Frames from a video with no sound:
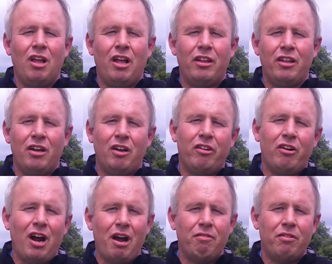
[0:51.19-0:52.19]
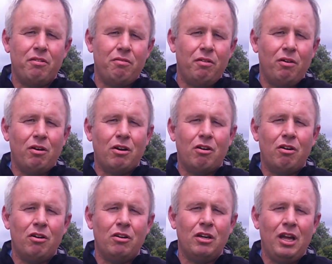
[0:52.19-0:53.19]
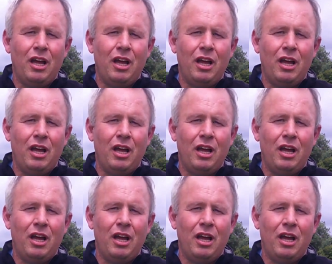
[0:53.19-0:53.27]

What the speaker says: and the other half of the flock are on